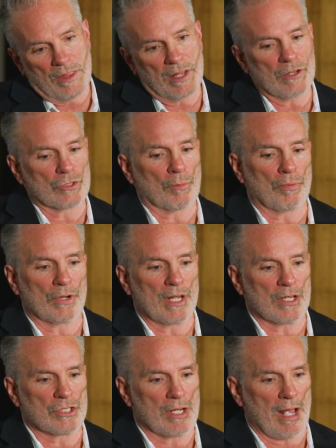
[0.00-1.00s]
the initial
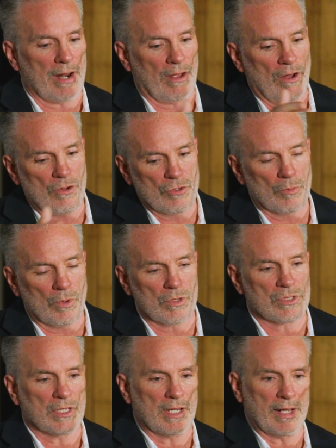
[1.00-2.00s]
prediction had 100
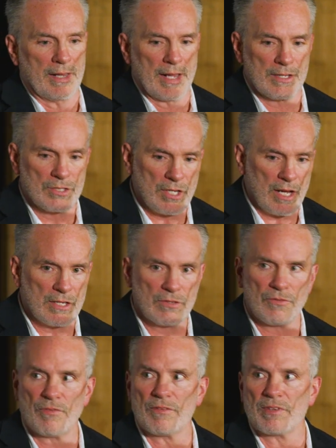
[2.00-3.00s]
words in it and they
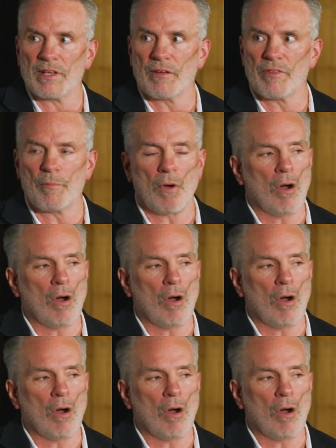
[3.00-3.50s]
changed 50 of them.